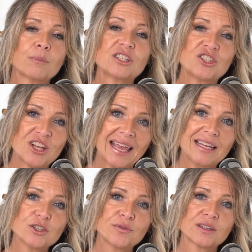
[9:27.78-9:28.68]
But
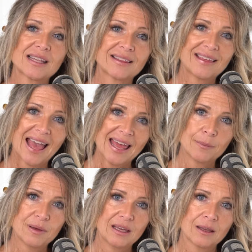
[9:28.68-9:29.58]
change feels like the
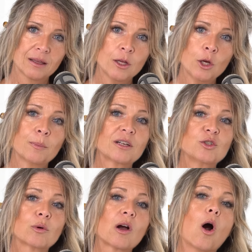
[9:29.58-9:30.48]
enemy because
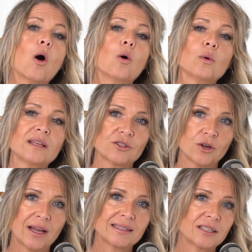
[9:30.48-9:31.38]
you were always
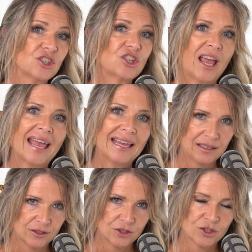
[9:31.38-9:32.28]
trying to
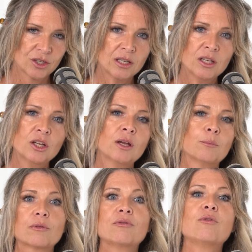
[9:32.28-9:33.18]
change,
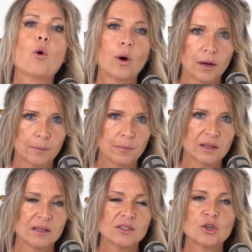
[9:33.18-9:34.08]

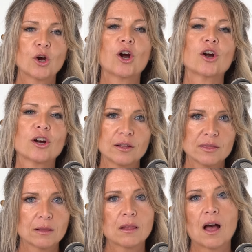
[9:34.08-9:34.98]
perform, to earn
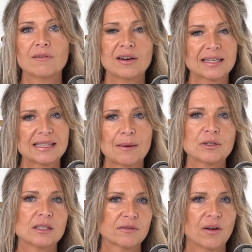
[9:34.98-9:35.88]
the love and
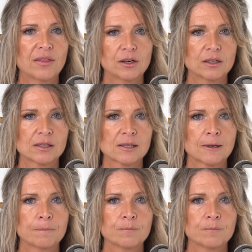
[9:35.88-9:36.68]
acceptance of others.